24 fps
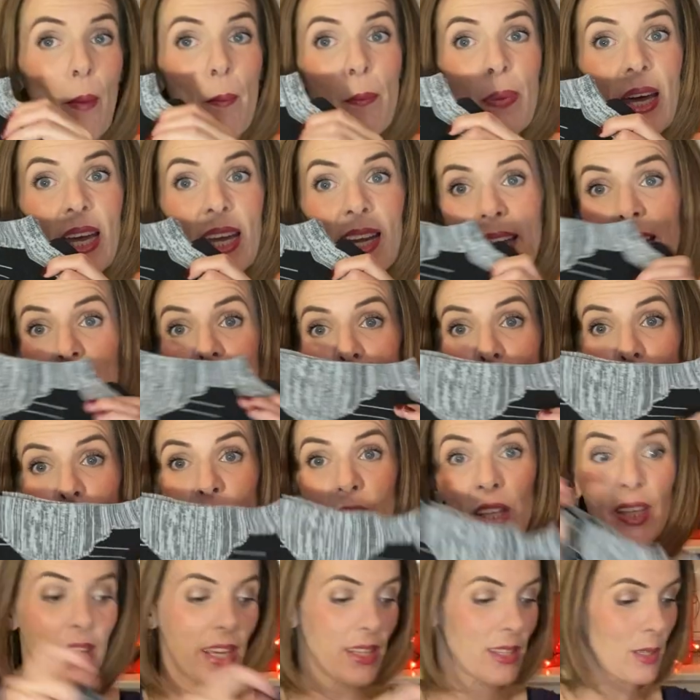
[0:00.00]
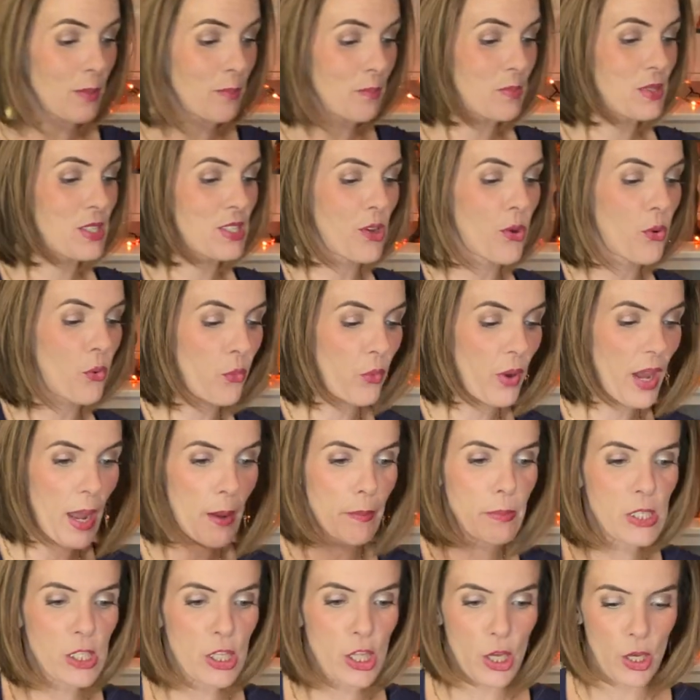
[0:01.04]
But I do really like them, so
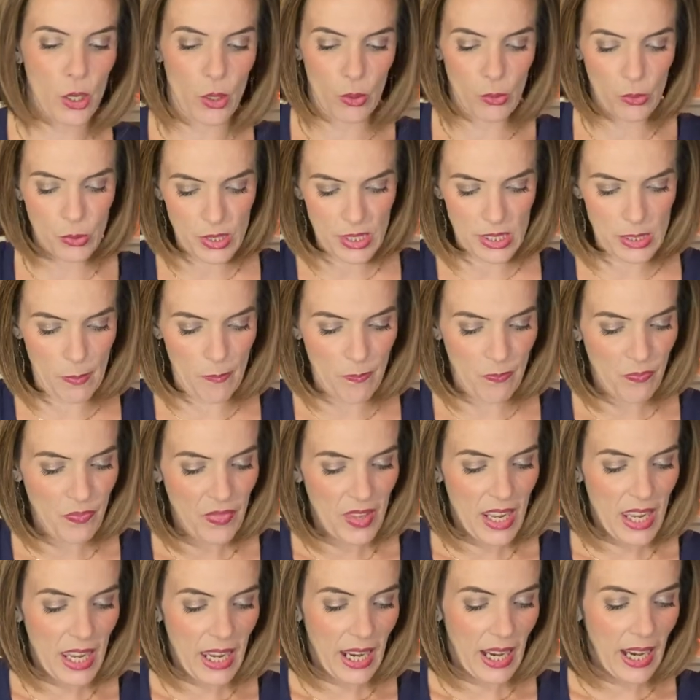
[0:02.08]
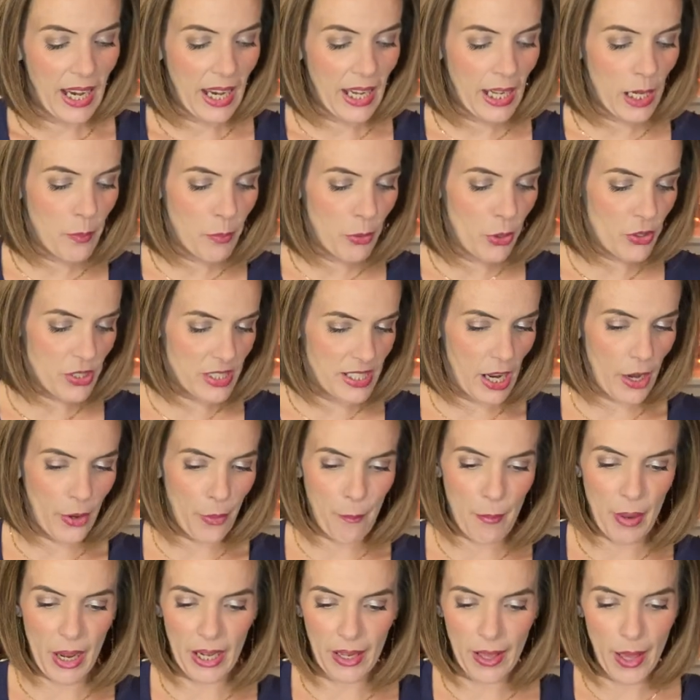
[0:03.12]
grabbed those, and I broke down
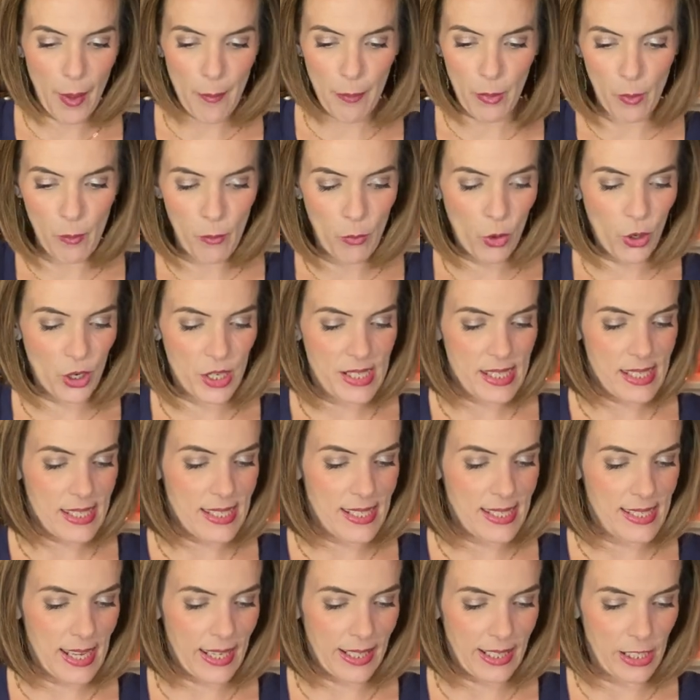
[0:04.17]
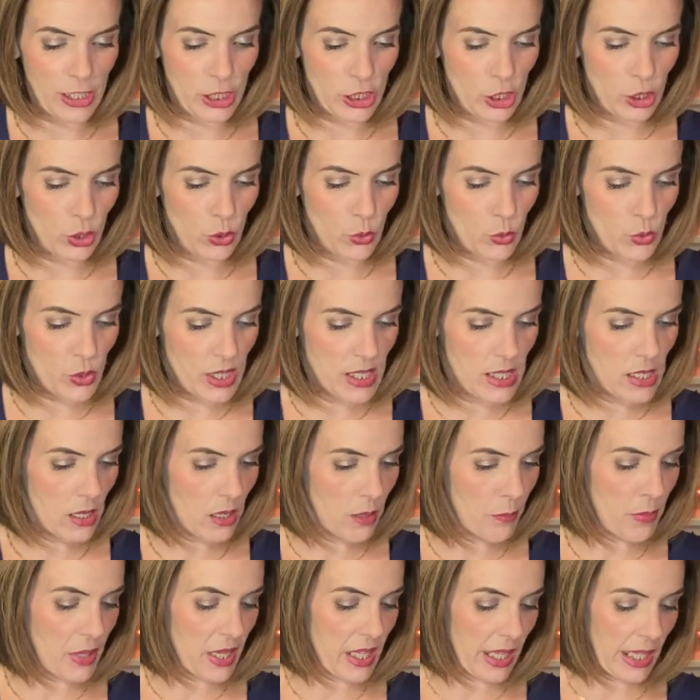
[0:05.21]
and bought a couple more snug-a-doos
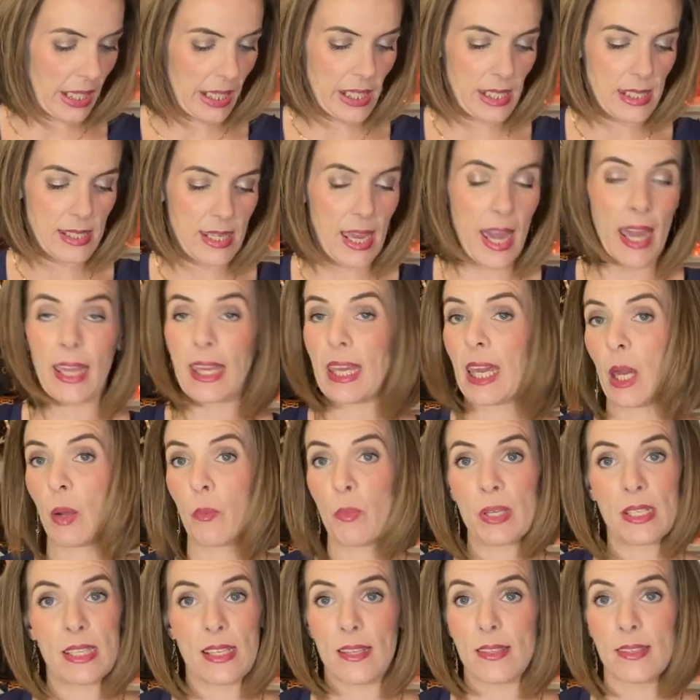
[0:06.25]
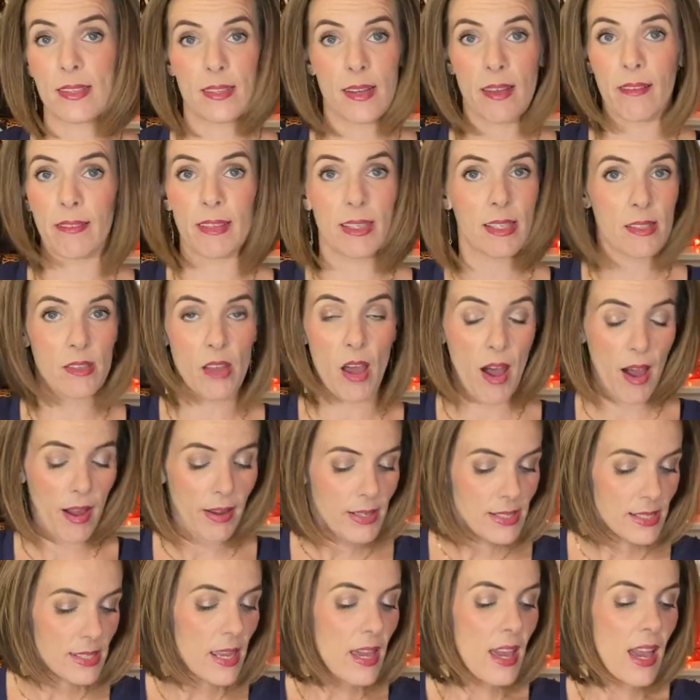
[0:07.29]
because I can't resist snuggly
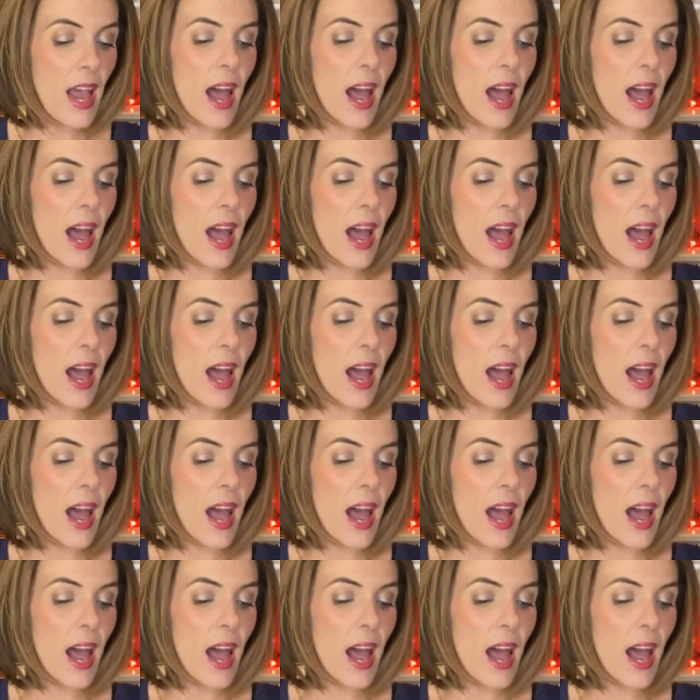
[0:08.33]
socks.